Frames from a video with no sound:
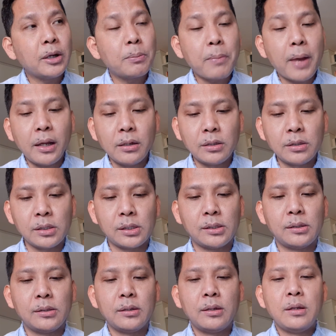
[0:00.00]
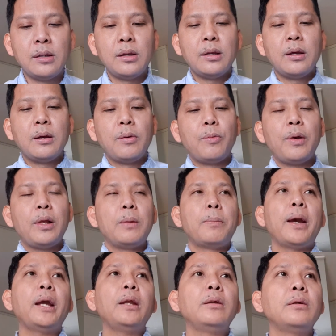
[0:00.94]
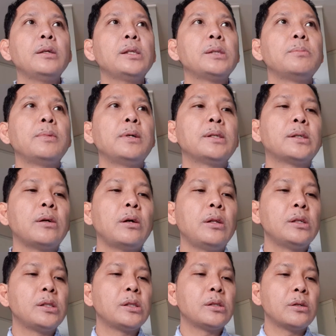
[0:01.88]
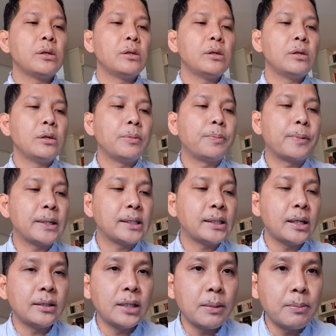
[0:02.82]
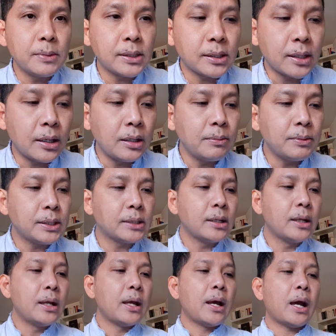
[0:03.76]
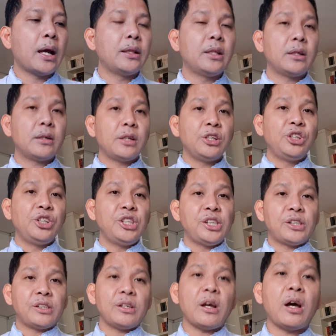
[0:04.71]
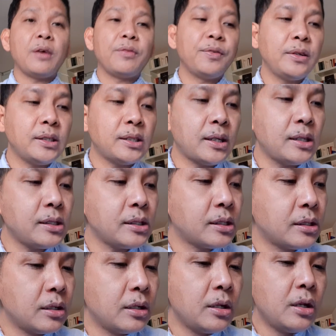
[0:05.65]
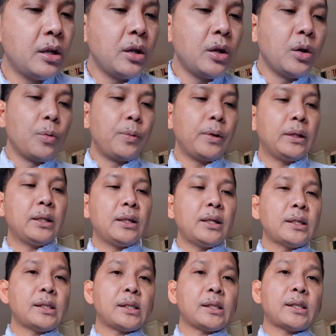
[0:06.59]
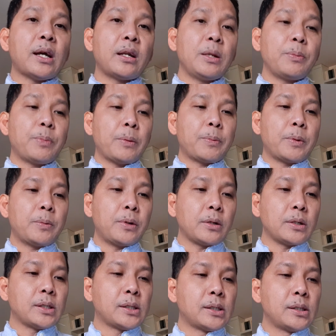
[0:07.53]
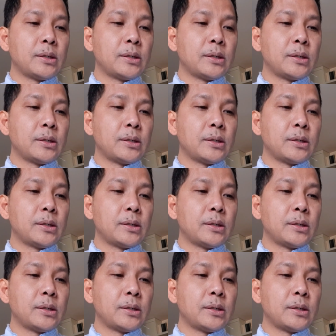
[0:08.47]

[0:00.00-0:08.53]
minors. Well, minors must also present themselves at the registry offices with the necessary paperwork